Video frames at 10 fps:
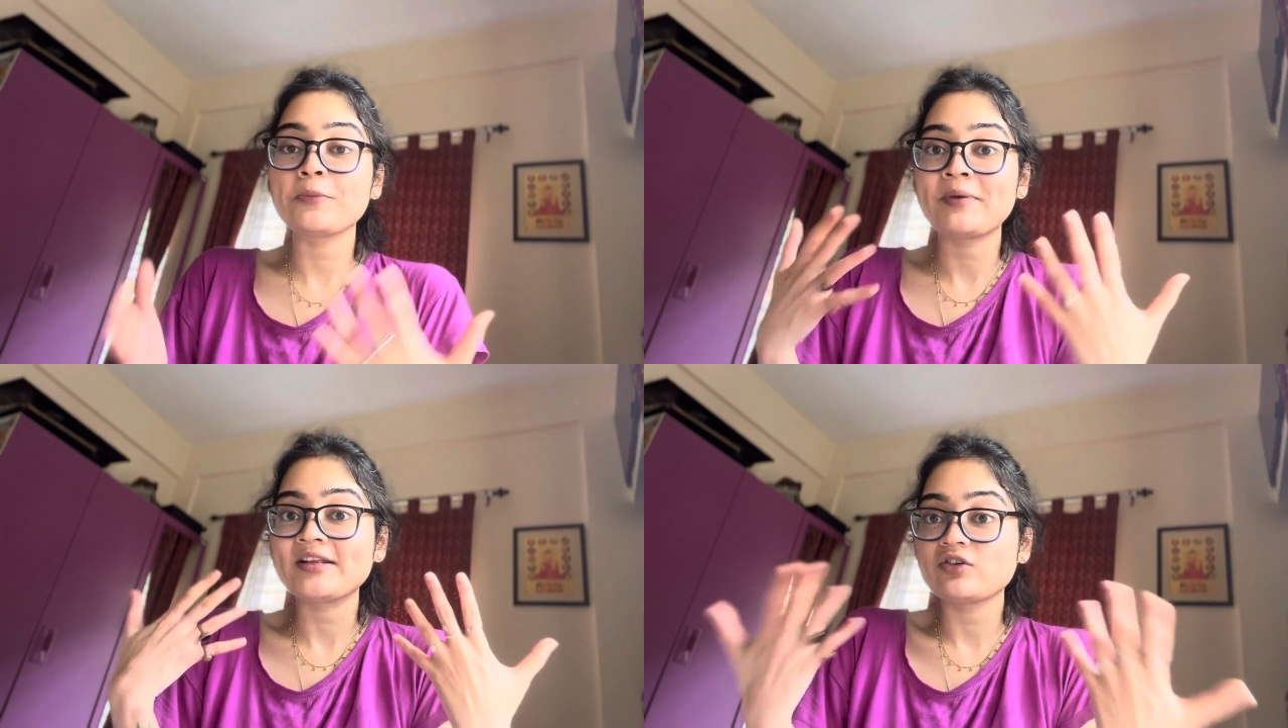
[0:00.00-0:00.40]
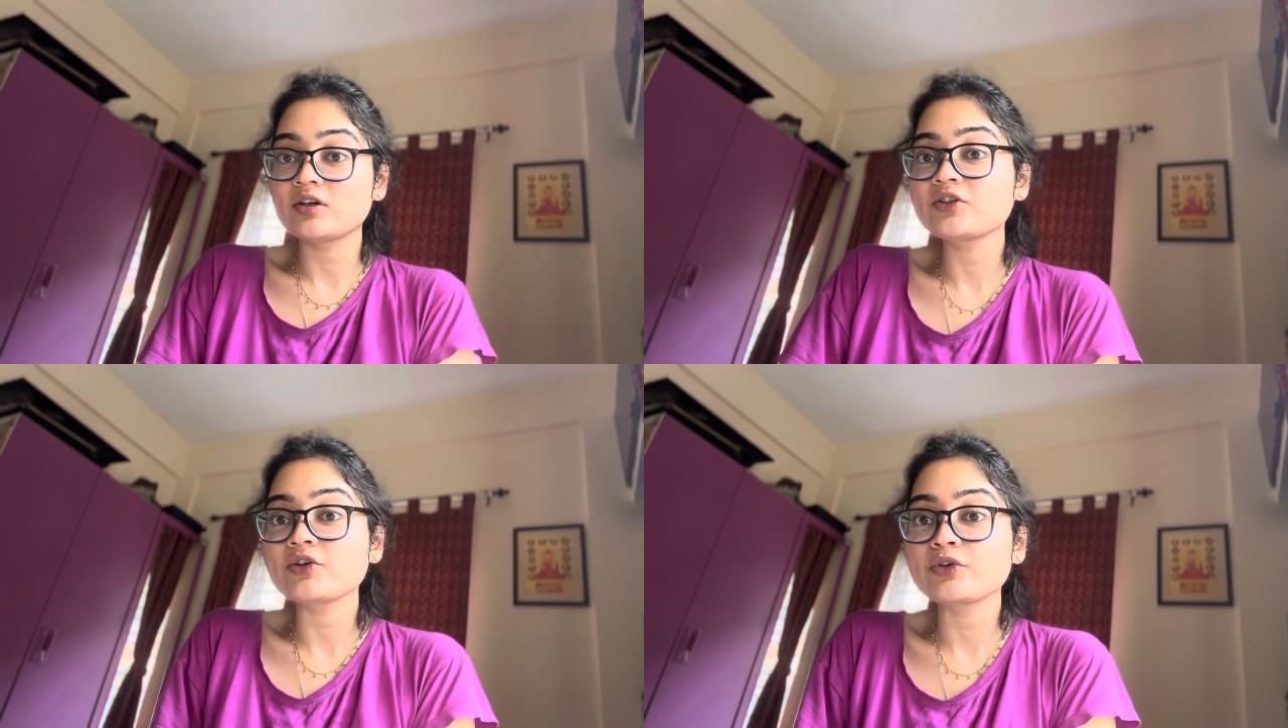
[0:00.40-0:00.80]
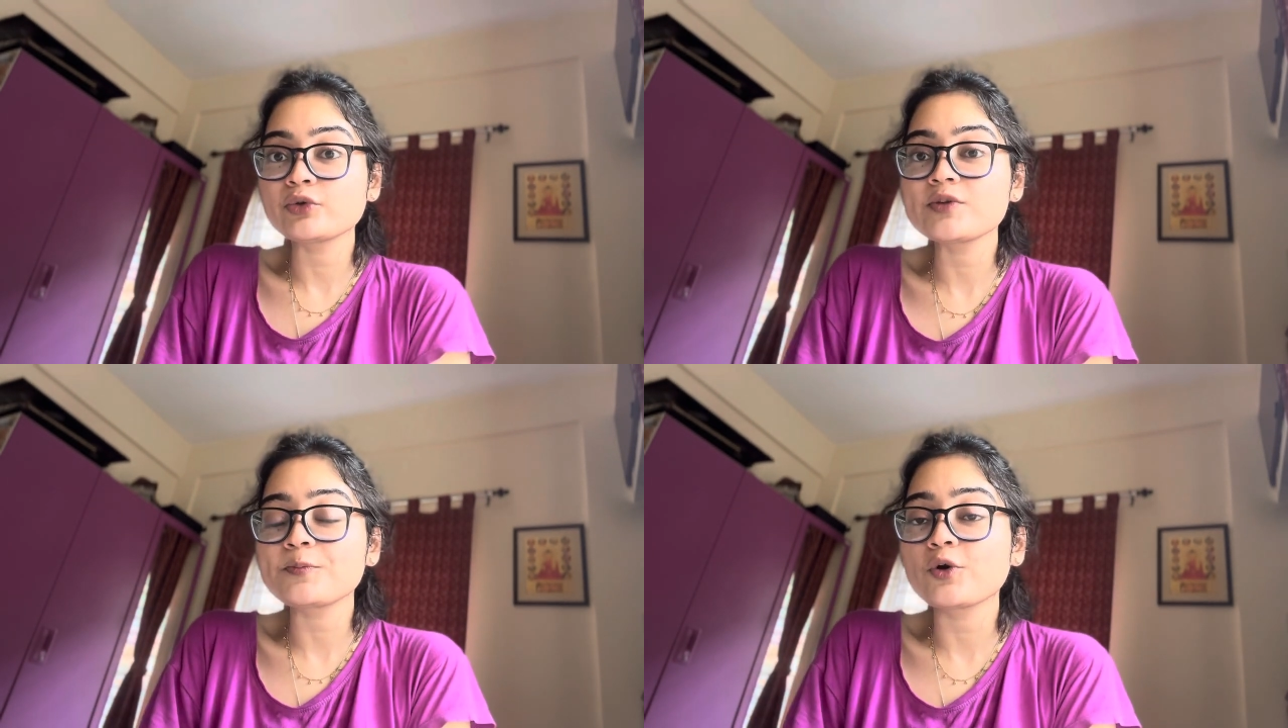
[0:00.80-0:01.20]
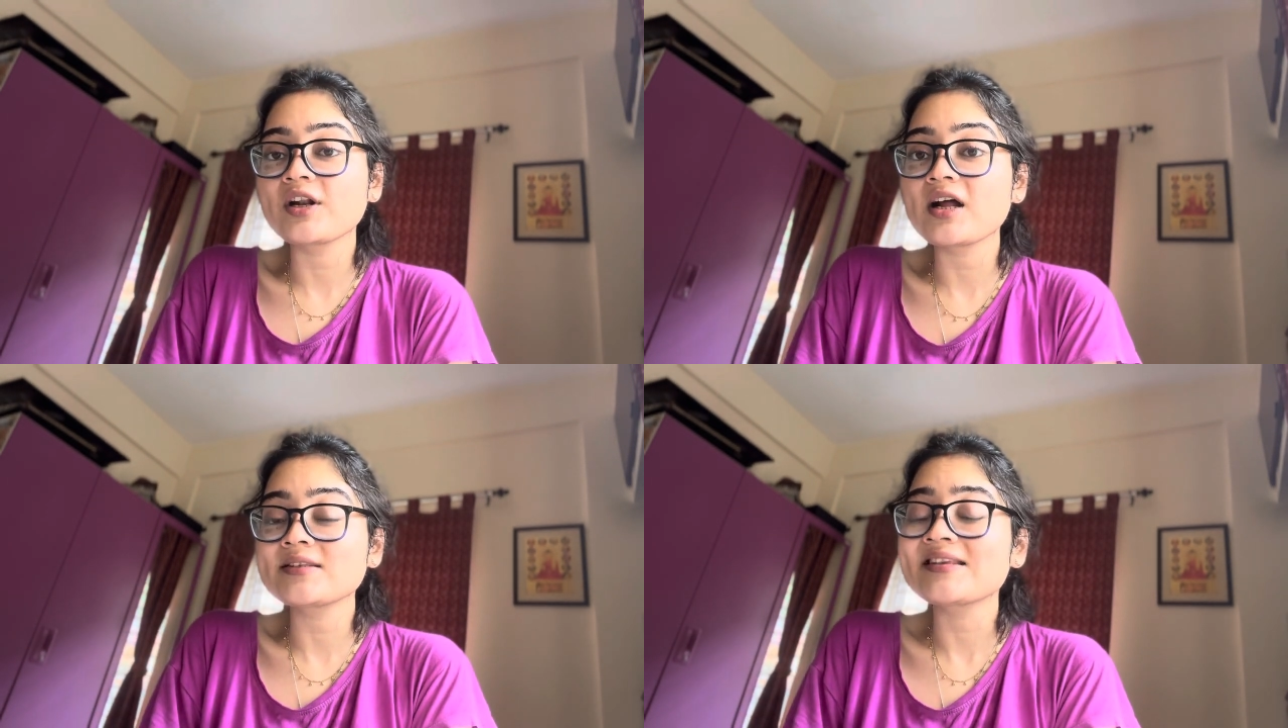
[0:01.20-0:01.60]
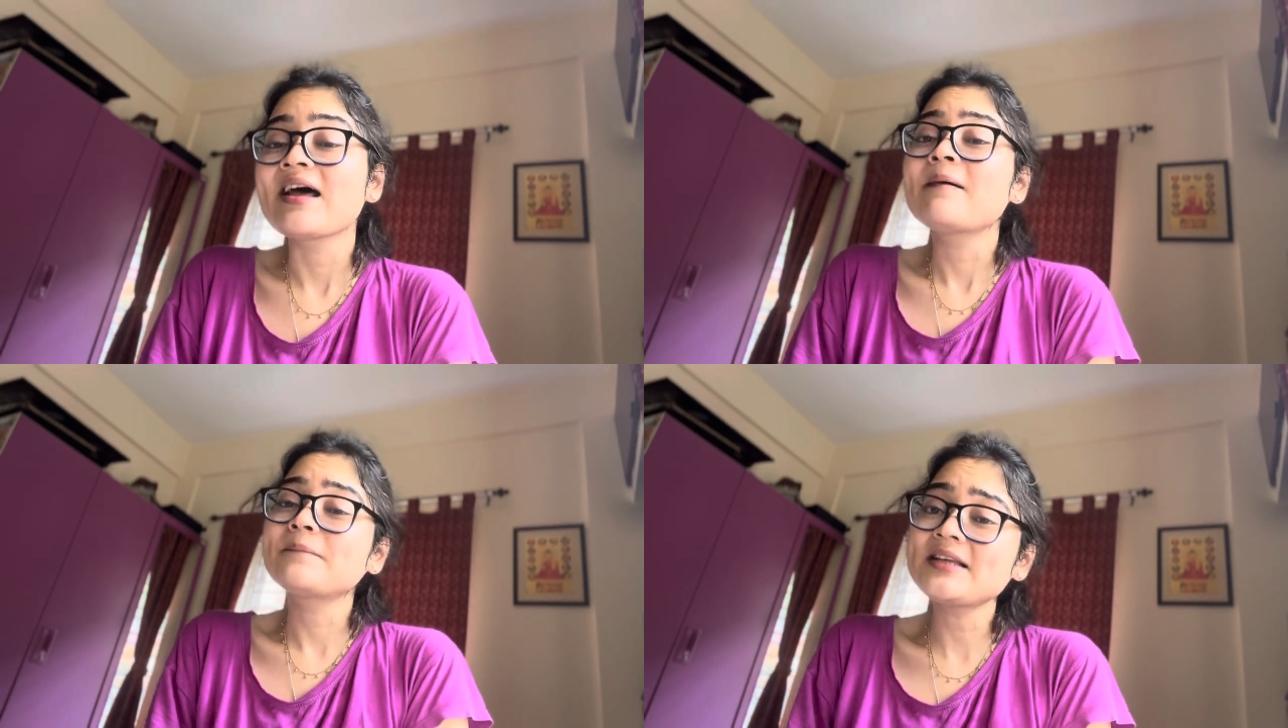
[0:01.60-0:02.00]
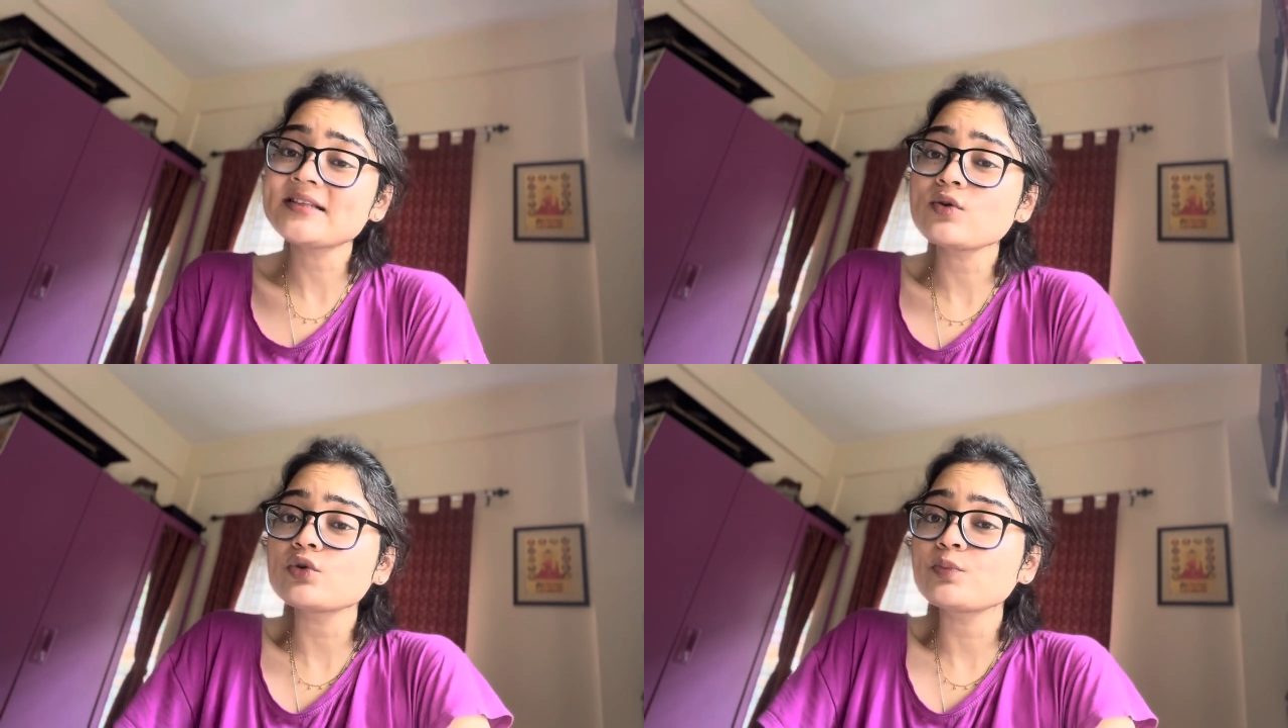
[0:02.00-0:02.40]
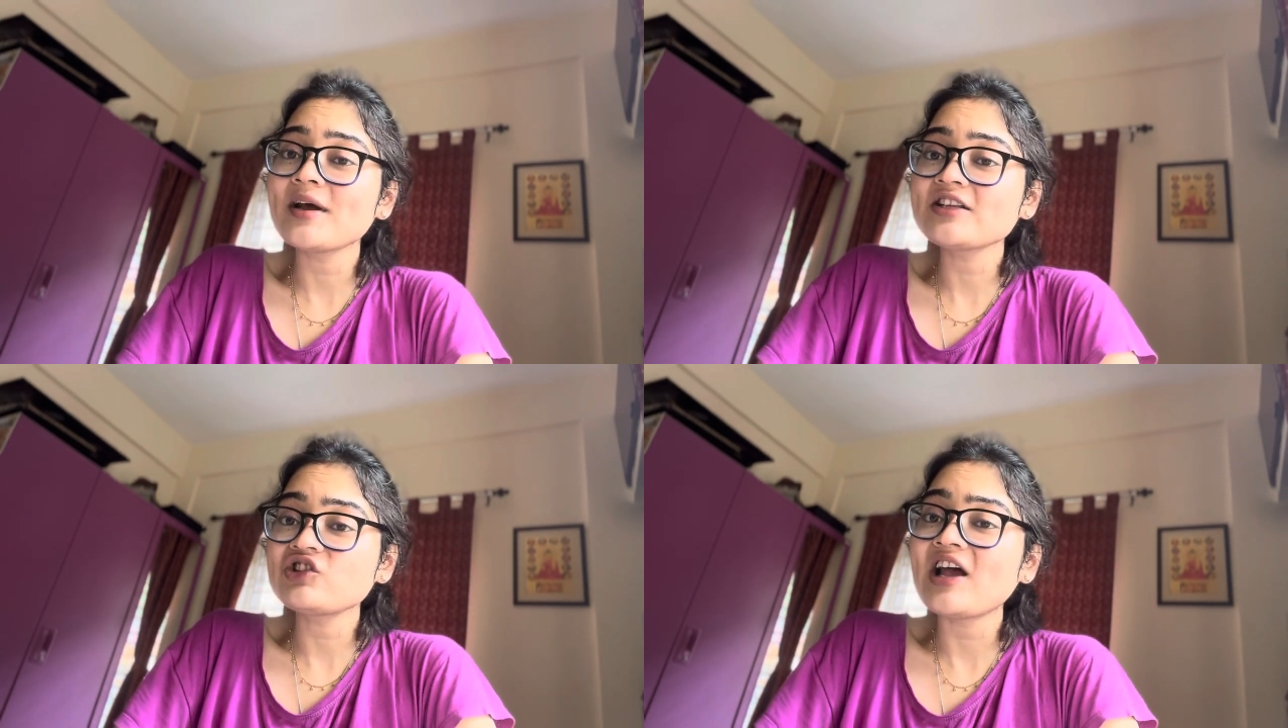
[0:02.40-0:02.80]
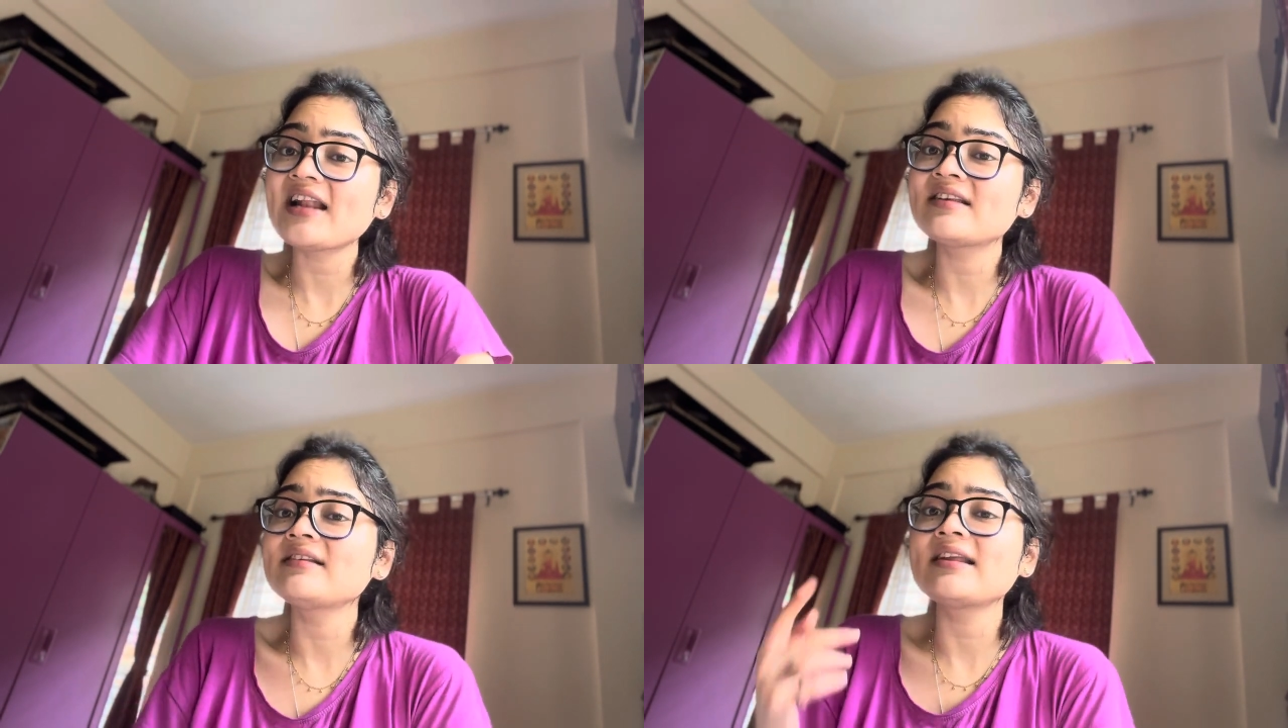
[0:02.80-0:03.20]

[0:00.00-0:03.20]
my thoughts on those products, please go to my channel